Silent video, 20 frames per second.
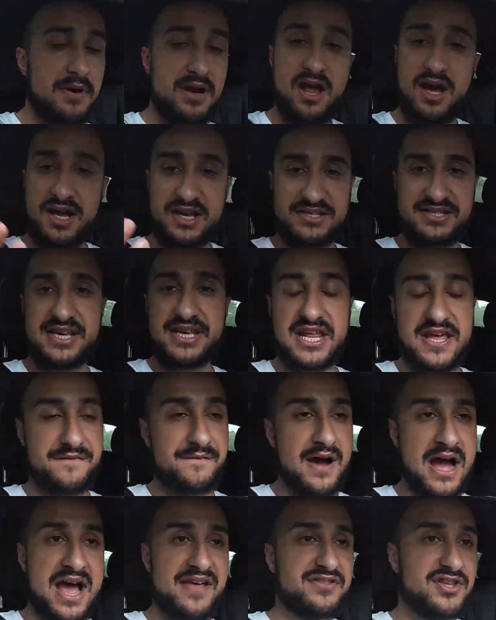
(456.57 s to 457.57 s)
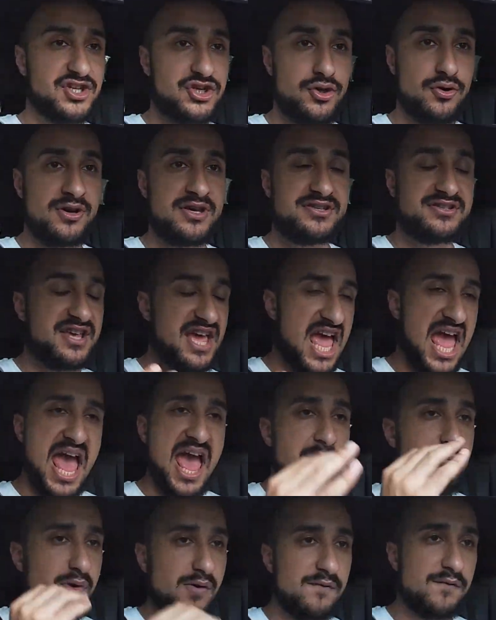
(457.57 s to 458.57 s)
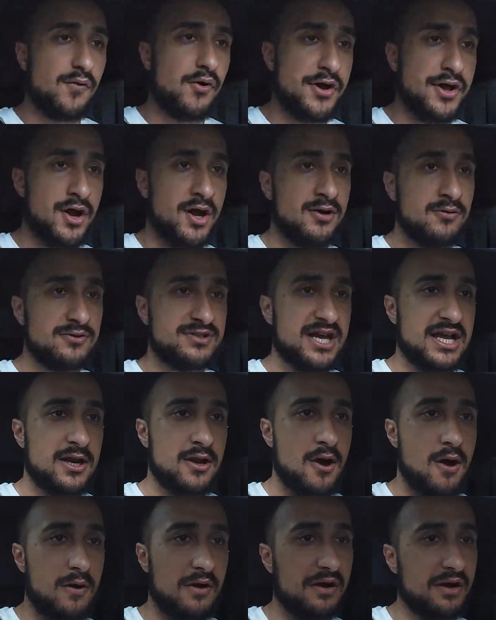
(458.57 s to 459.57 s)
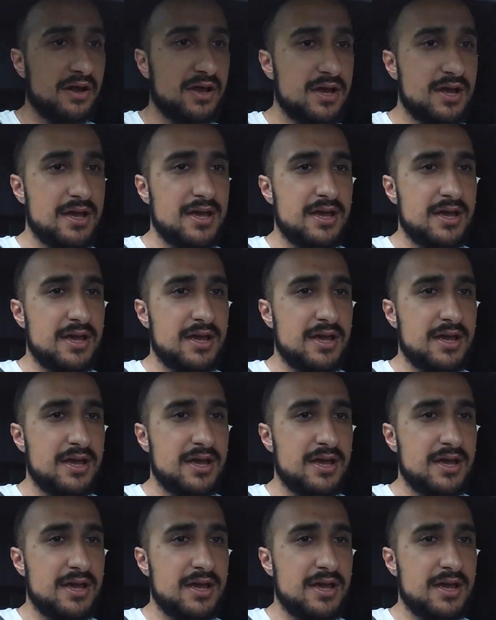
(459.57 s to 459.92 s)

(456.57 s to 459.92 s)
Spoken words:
But like I said, if I had the choice, M140i all day long.